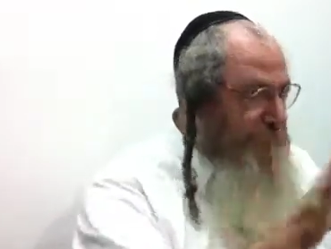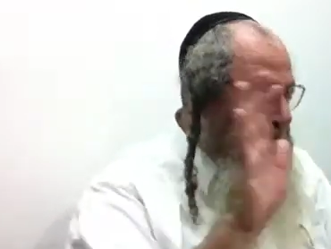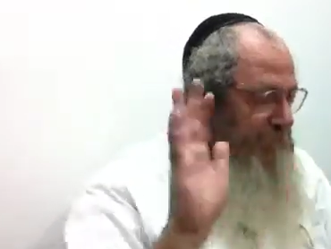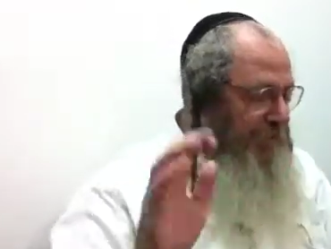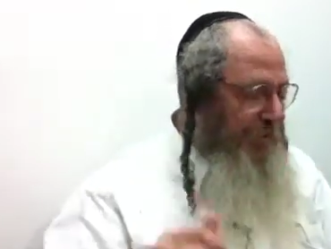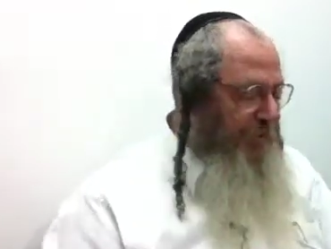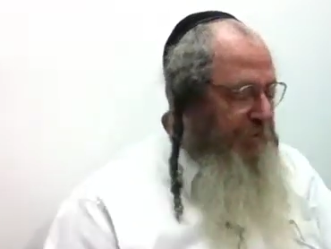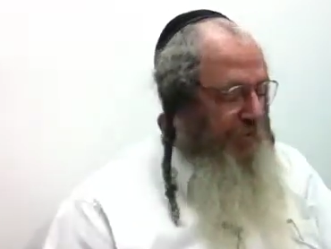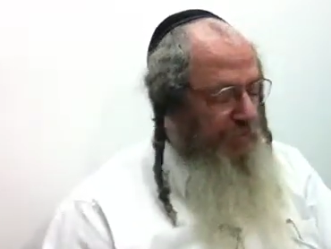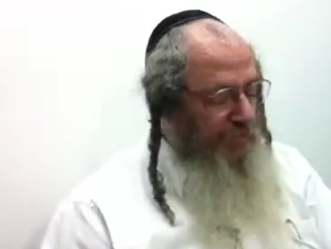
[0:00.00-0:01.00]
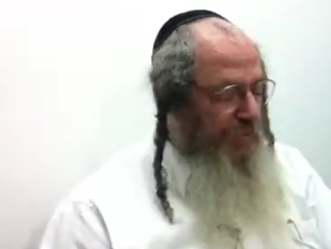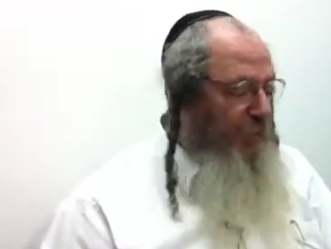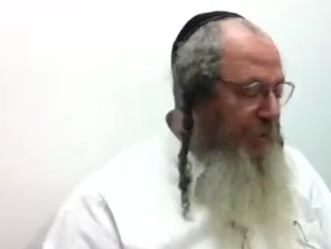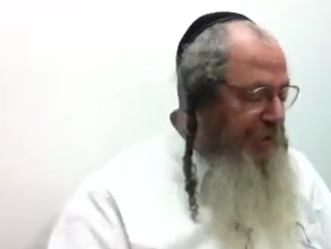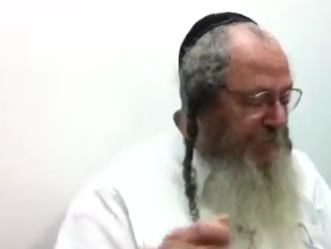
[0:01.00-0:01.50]
That's what here
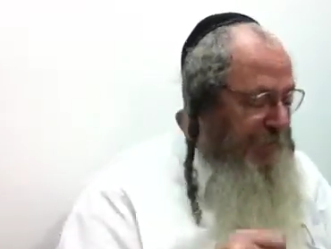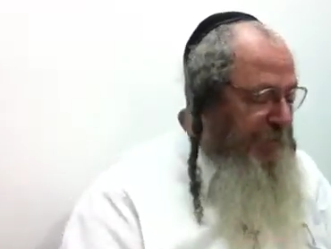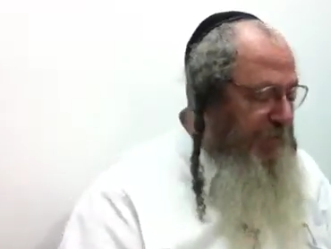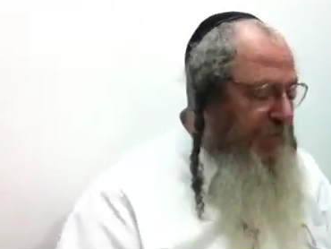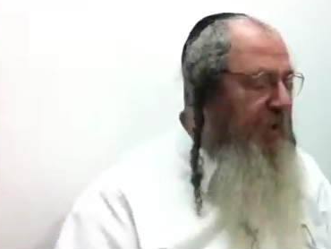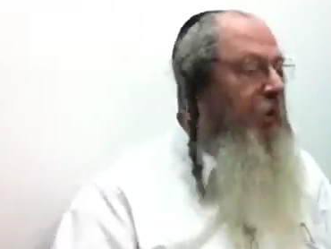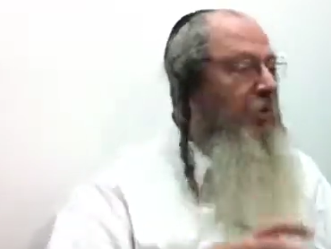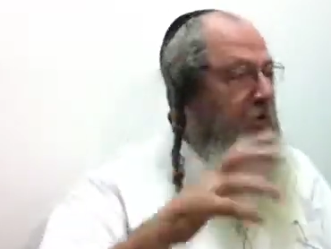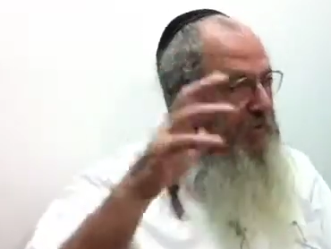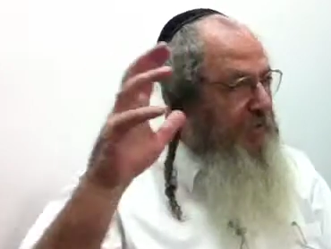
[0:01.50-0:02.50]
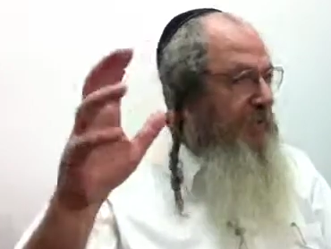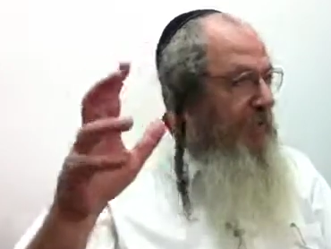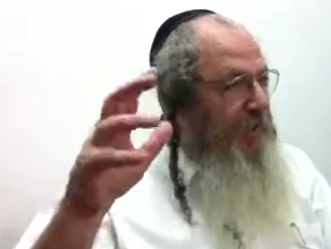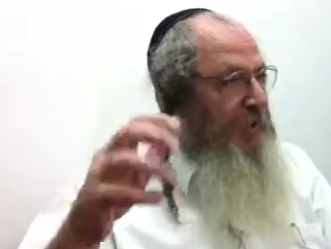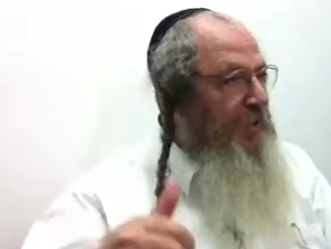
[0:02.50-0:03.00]
took these people, you know, this
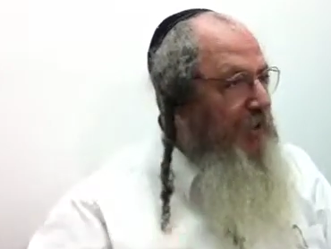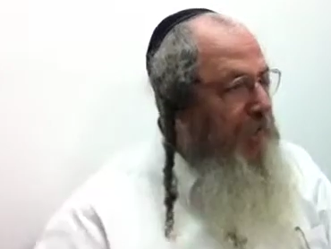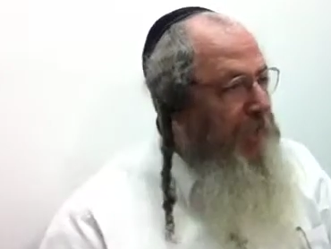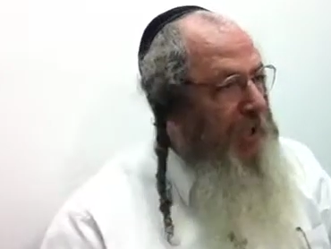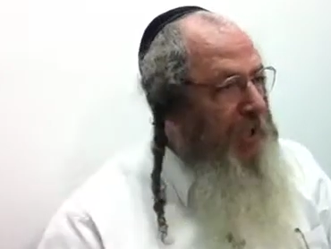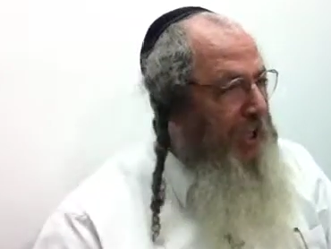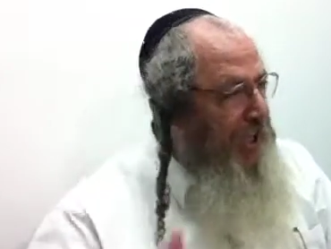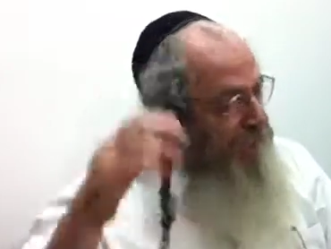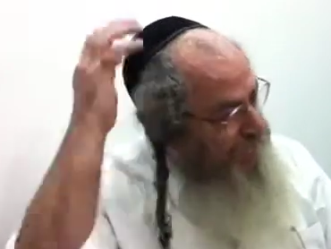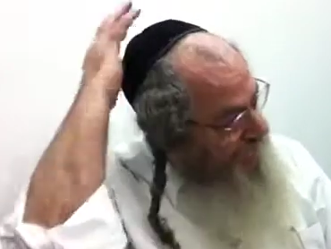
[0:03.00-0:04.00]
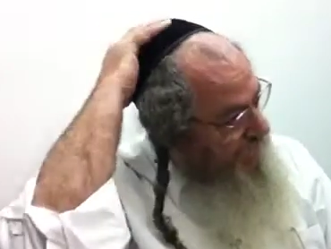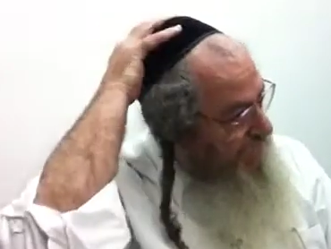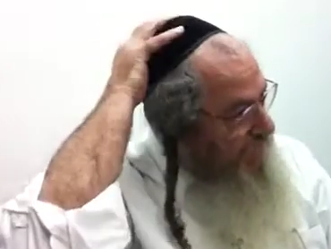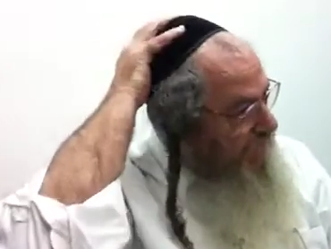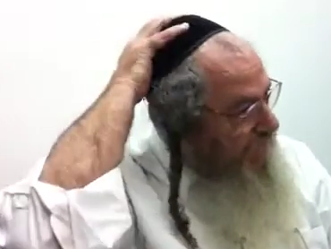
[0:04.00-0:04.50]
the
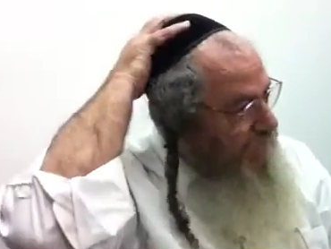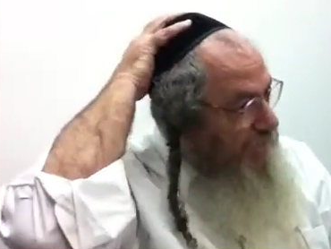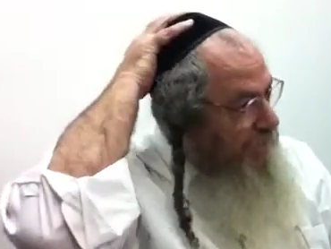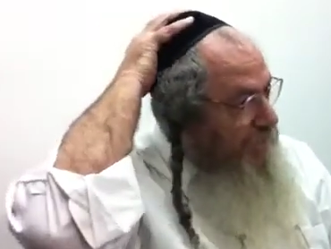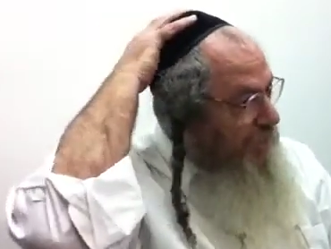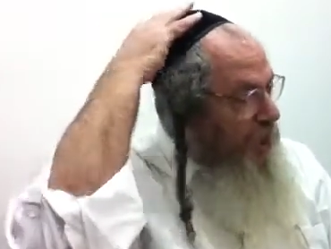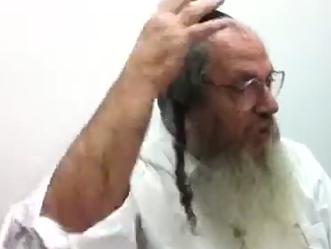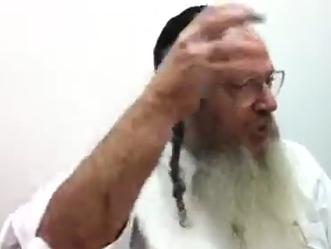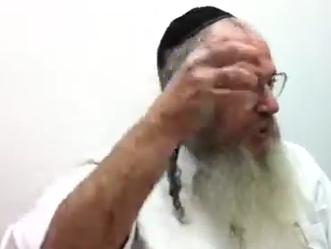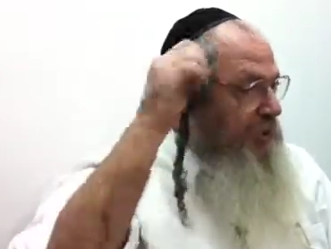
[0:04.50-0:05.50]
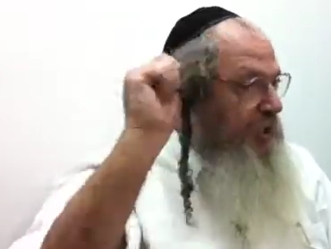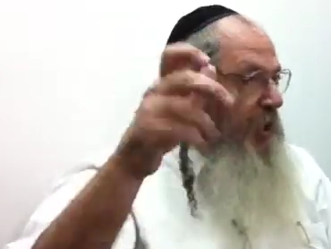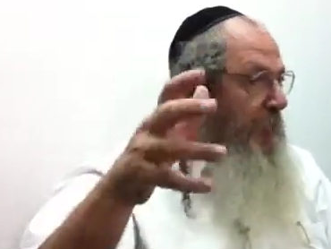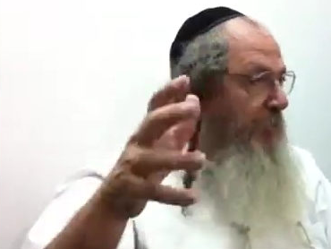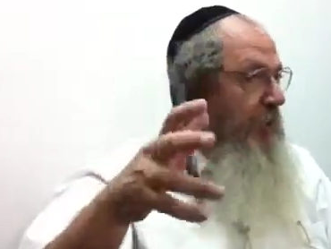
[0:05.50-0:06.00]
billionaires, you know, it took
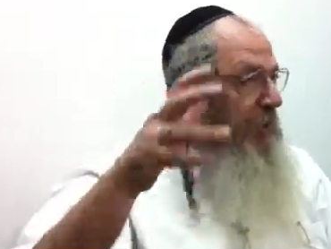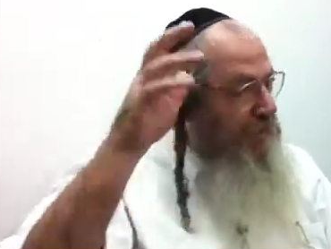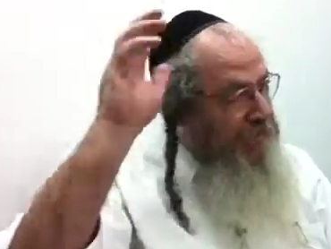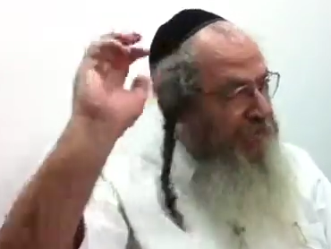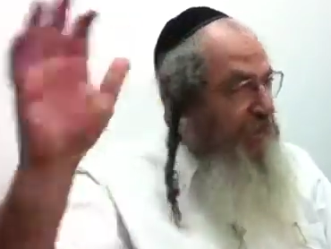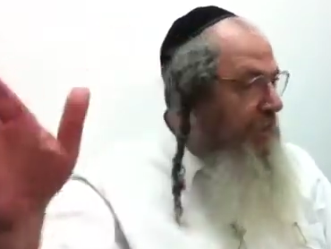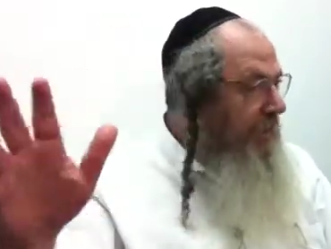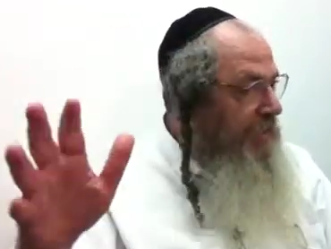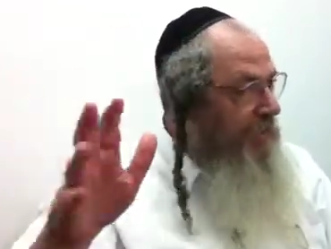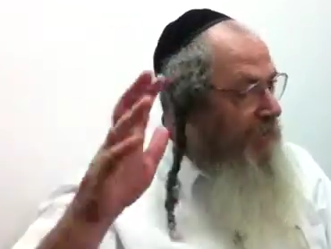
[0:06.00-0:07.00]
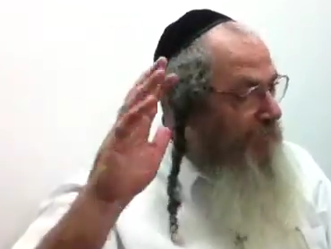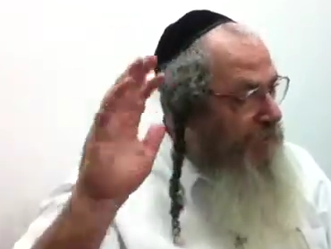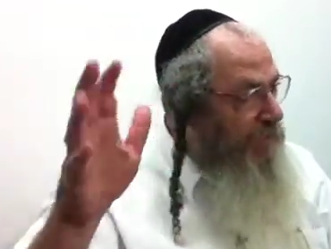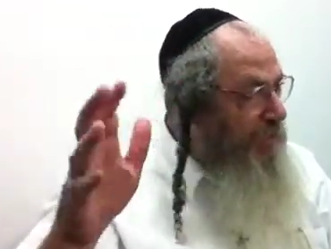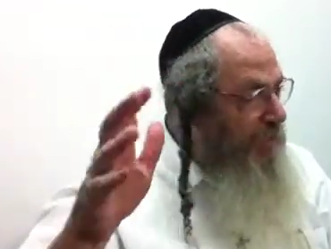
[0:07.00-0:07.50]
Zuckerberg and, and, and
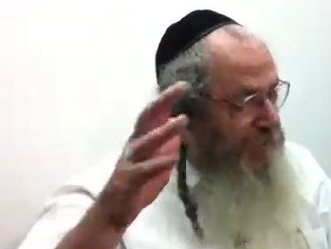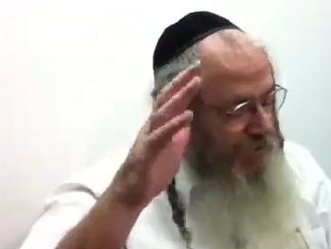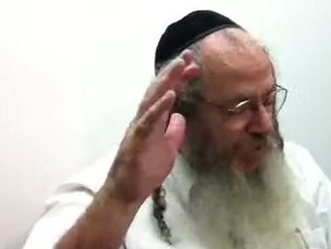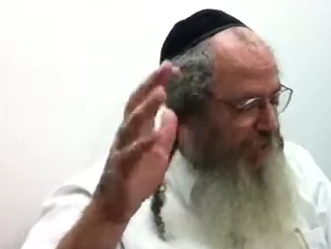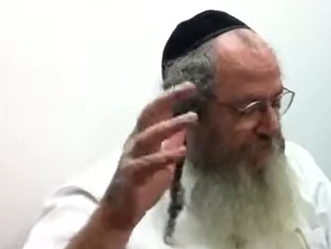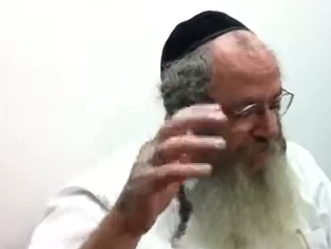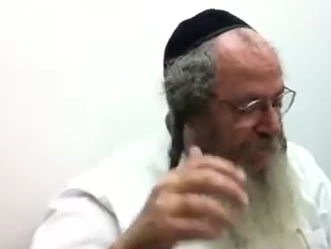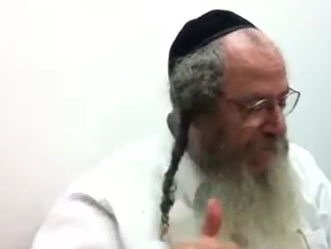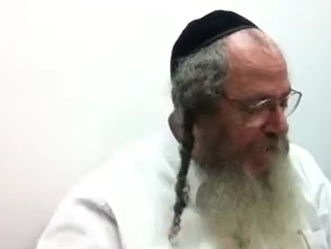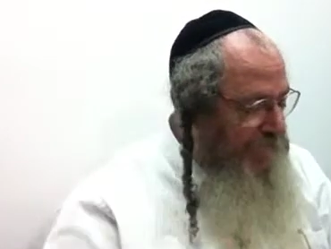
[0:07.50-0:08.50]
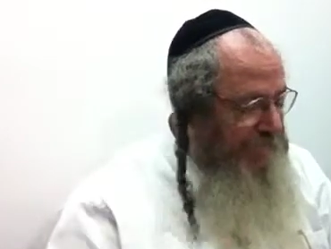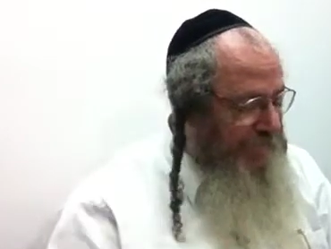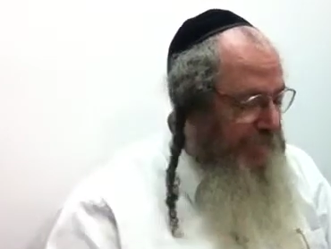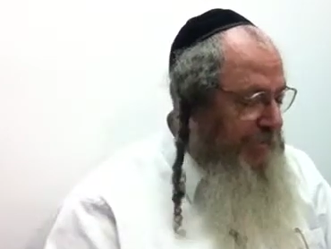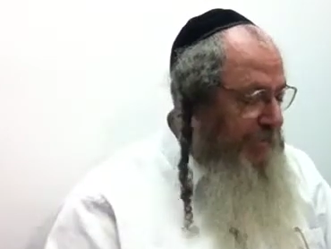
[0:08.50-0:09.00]
whatever it is, all these
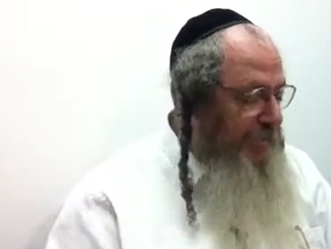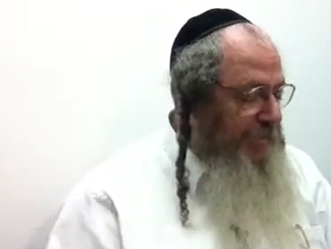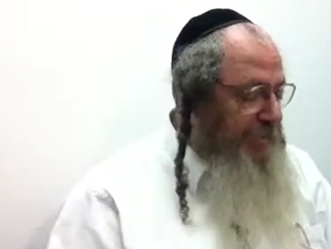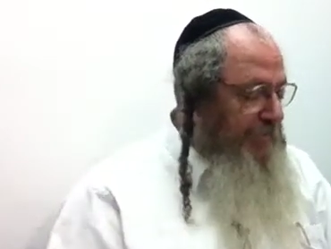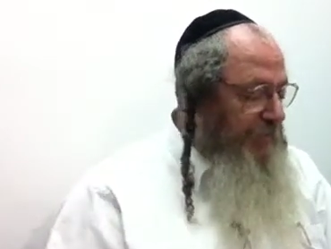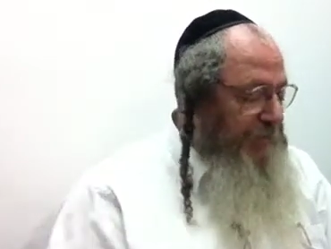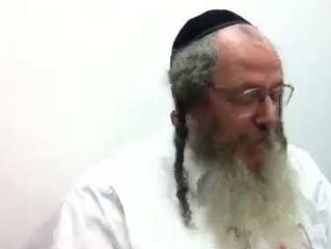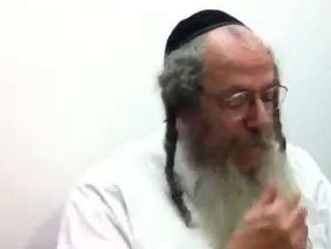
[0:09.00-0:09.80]
guys. dropping names.